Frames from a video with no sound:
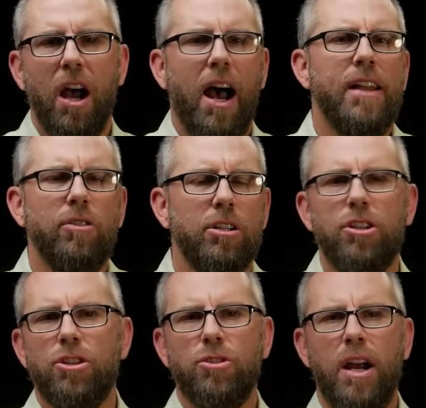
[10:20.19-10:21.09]
I know you're
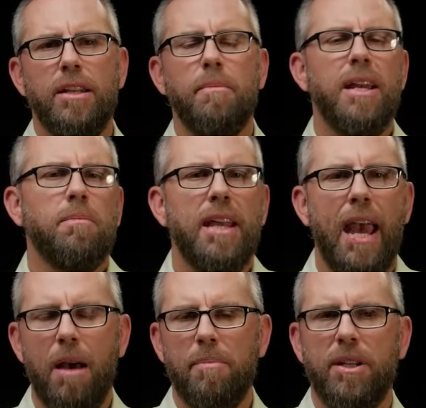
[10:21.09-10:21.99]
just trying to make me
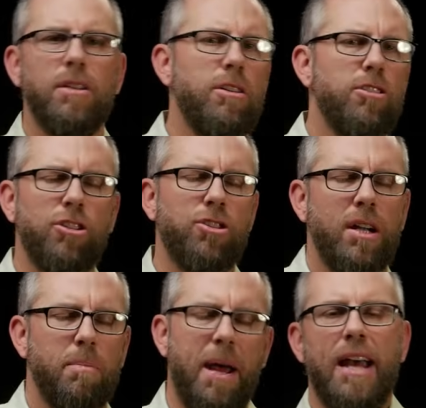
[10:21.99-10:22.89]
happy. I know you're just trying
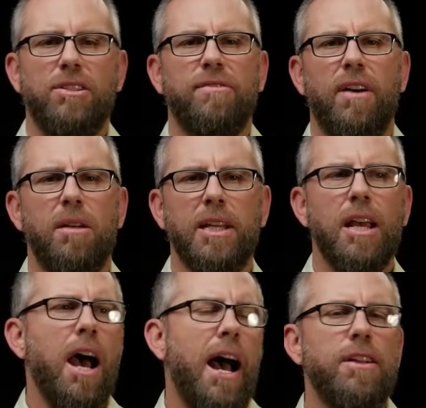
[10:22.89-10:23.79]
to pacify me.
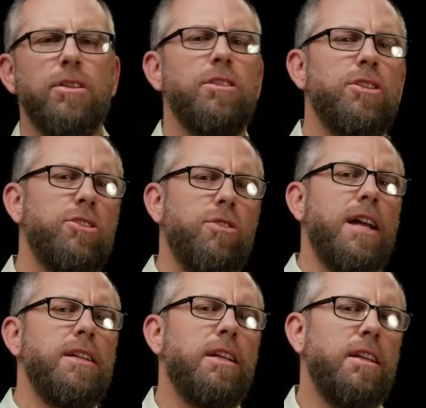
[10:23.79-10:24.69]
I know you're just
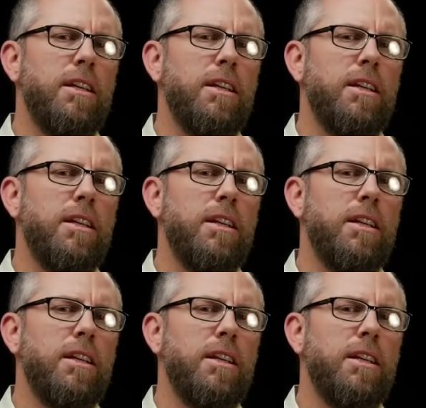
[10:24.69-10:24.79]
trying to